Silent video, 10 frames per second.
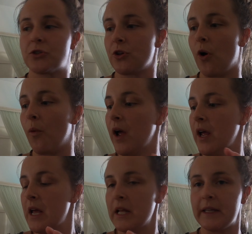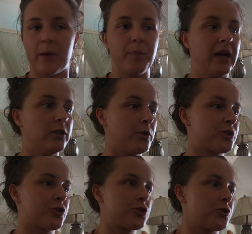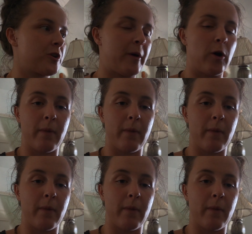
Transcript: So like pillows are strewn about.